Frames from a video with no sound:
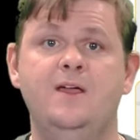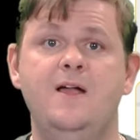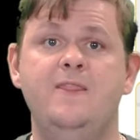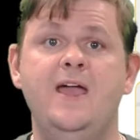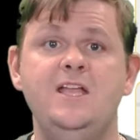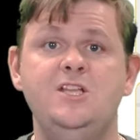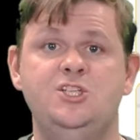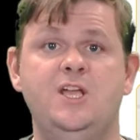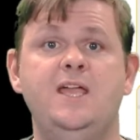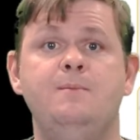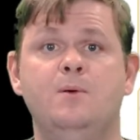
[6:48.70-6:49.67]
The H
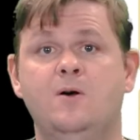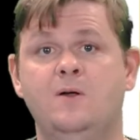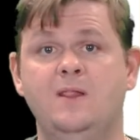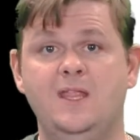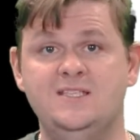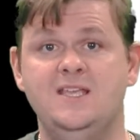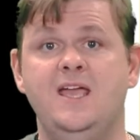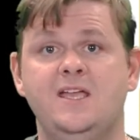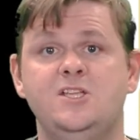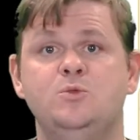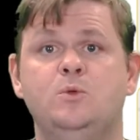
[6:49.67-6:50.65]
shape or letter
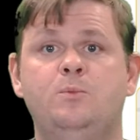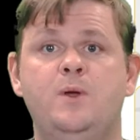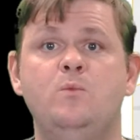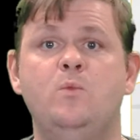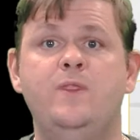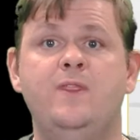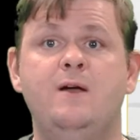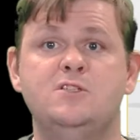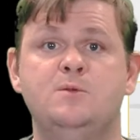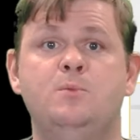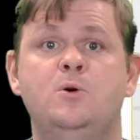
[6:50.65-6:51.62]
H will print
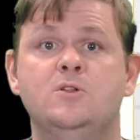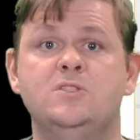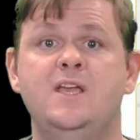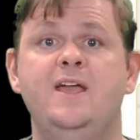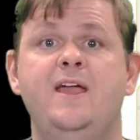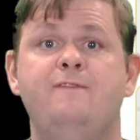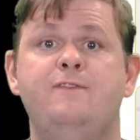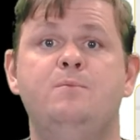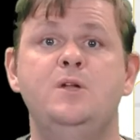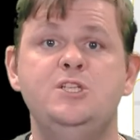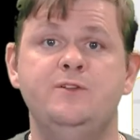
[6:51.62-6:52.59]
without support if the
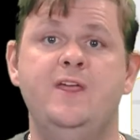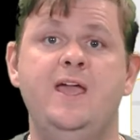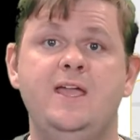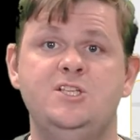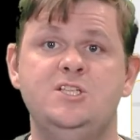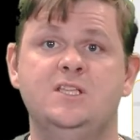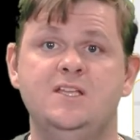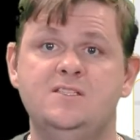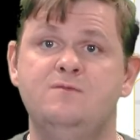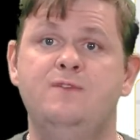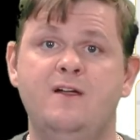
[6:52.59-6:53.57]
bridge of the H is
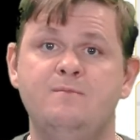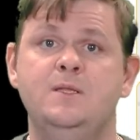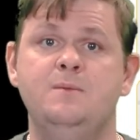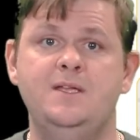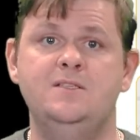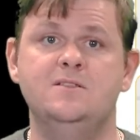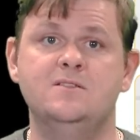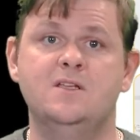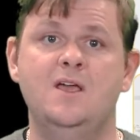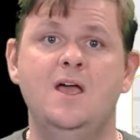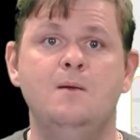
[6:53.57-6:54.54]
less than
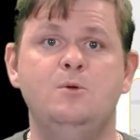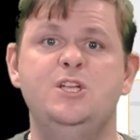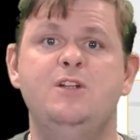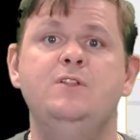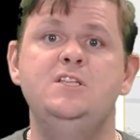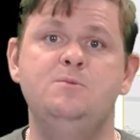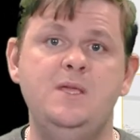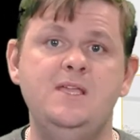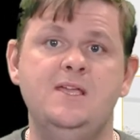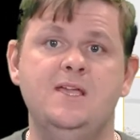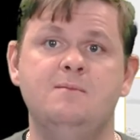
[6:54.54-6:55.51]
5mm, but generally
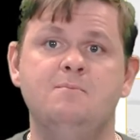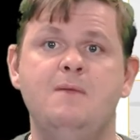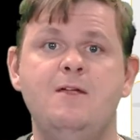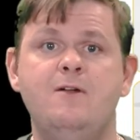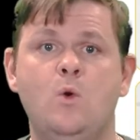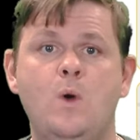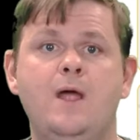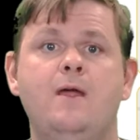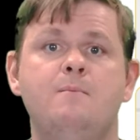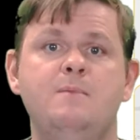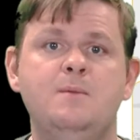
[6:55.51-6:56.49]
speaking may
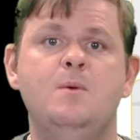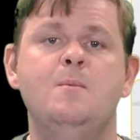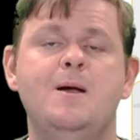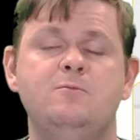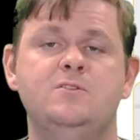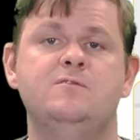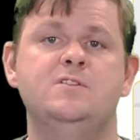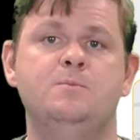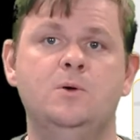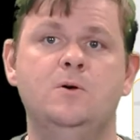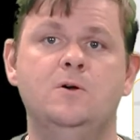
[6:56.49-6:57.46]
require a minimum amount of
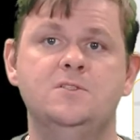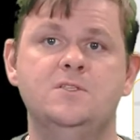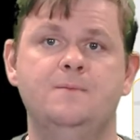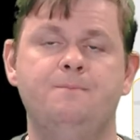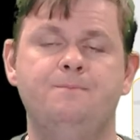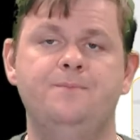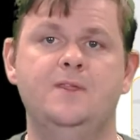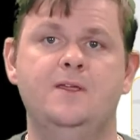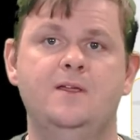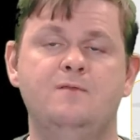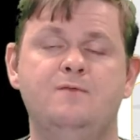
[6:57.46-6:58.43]
support.
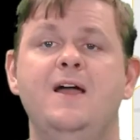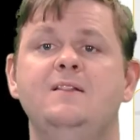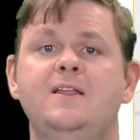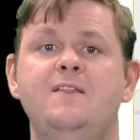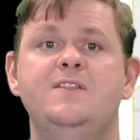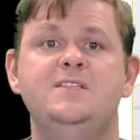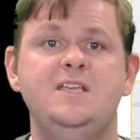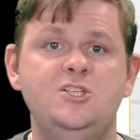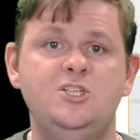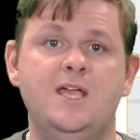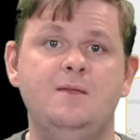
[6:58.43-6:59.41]
And finally, the T
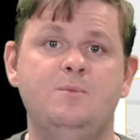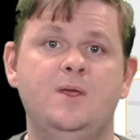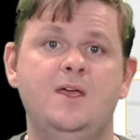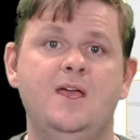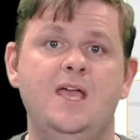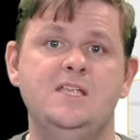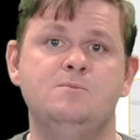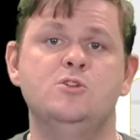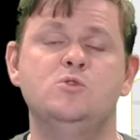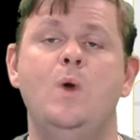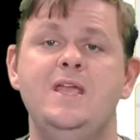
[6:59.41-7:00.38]
shape is the
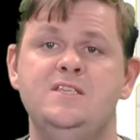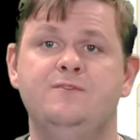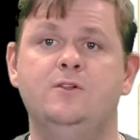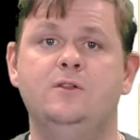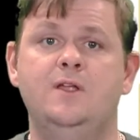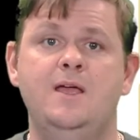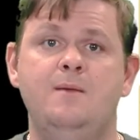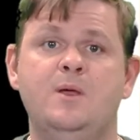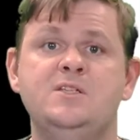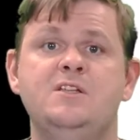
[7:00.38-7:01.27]
most wasteful because it